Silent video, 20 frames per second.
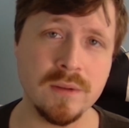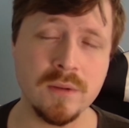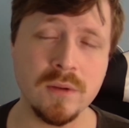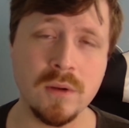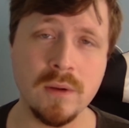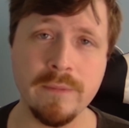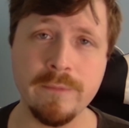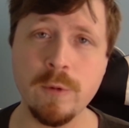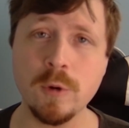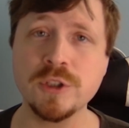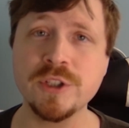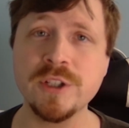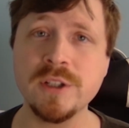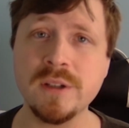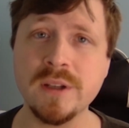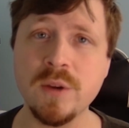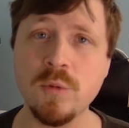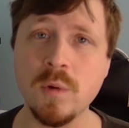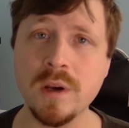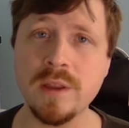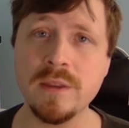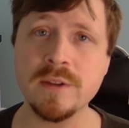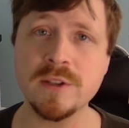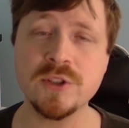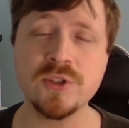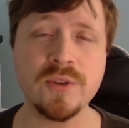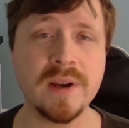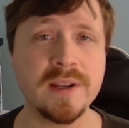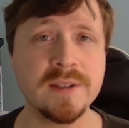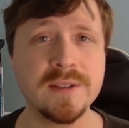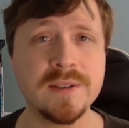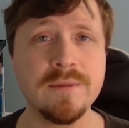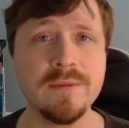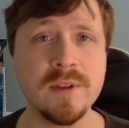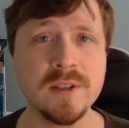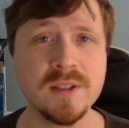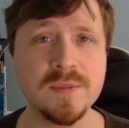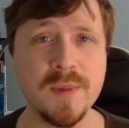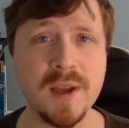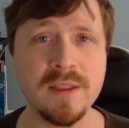Unfortunately, one of the strengths of
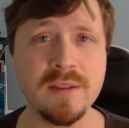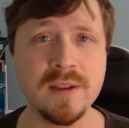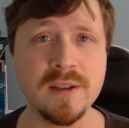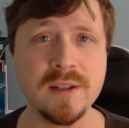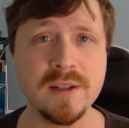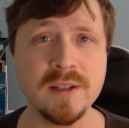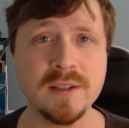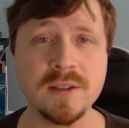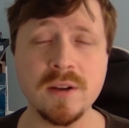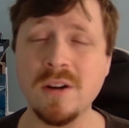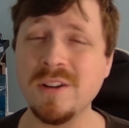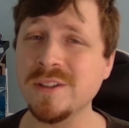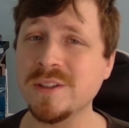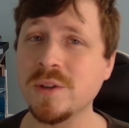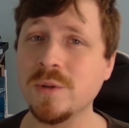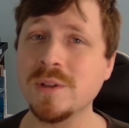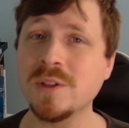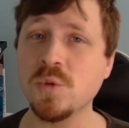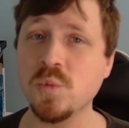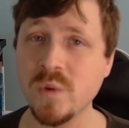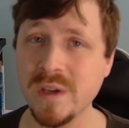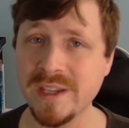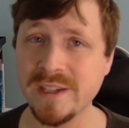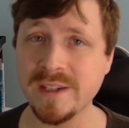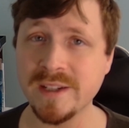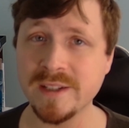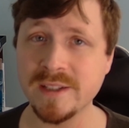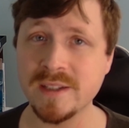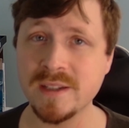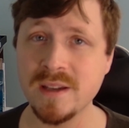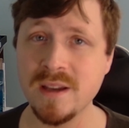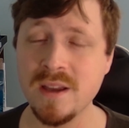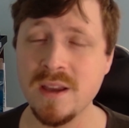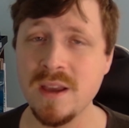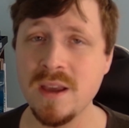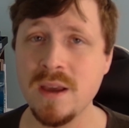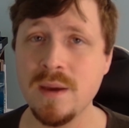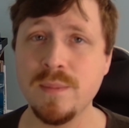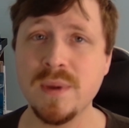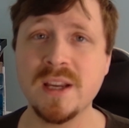this method is also its weakness.
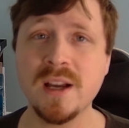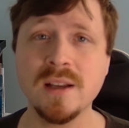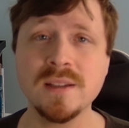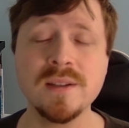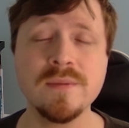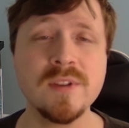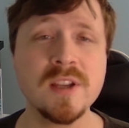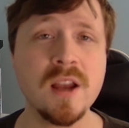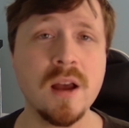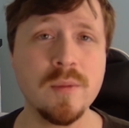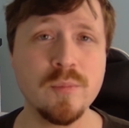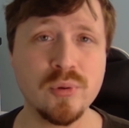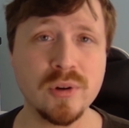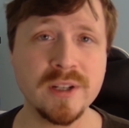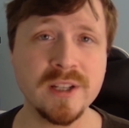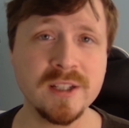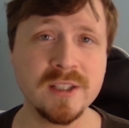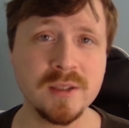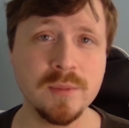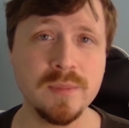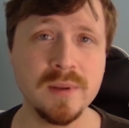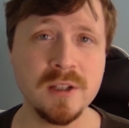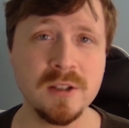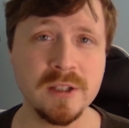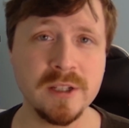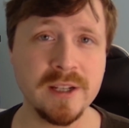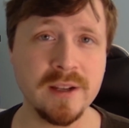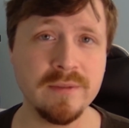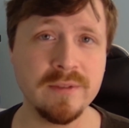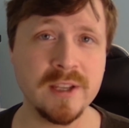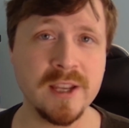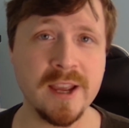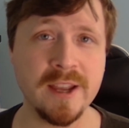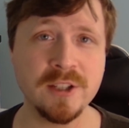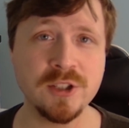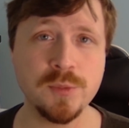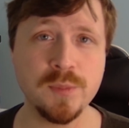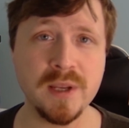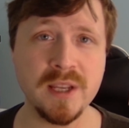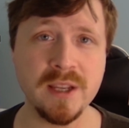Because of the unpredictability of the
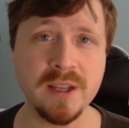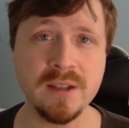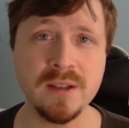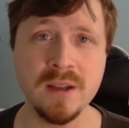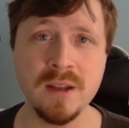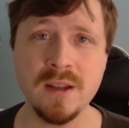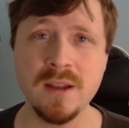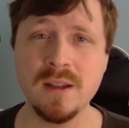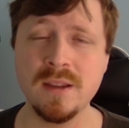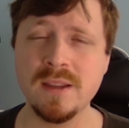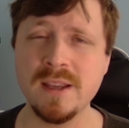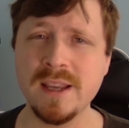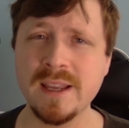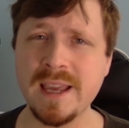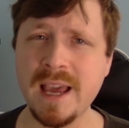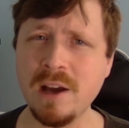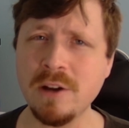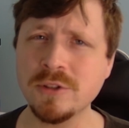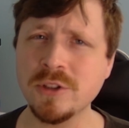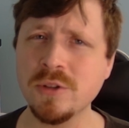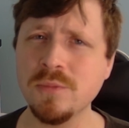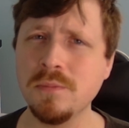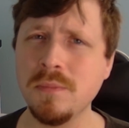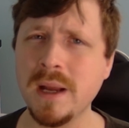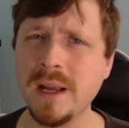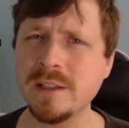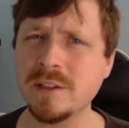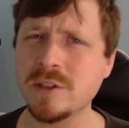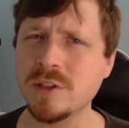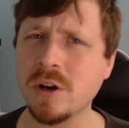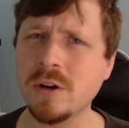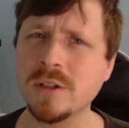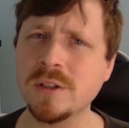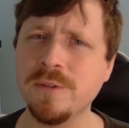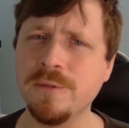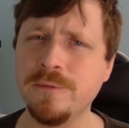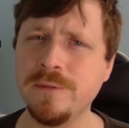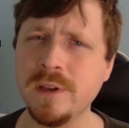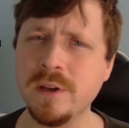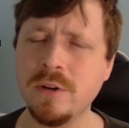HP, the encounter might start
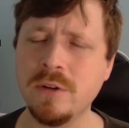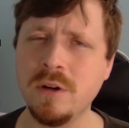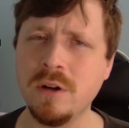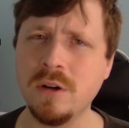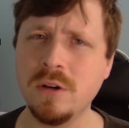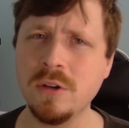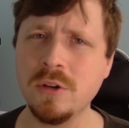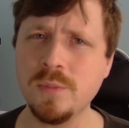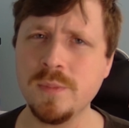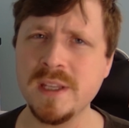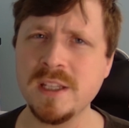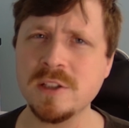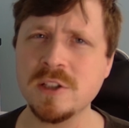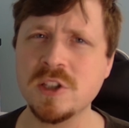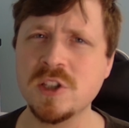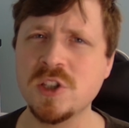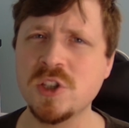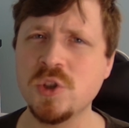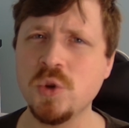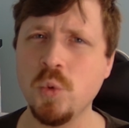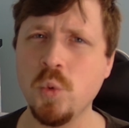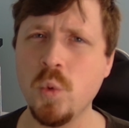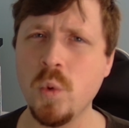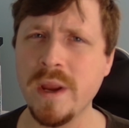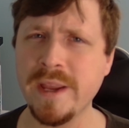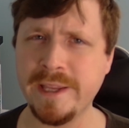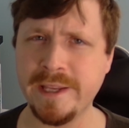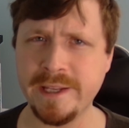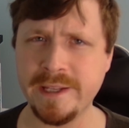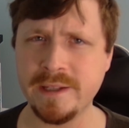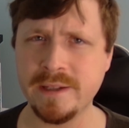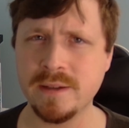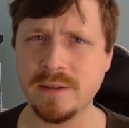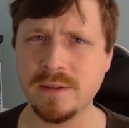to feel a little bit swingy.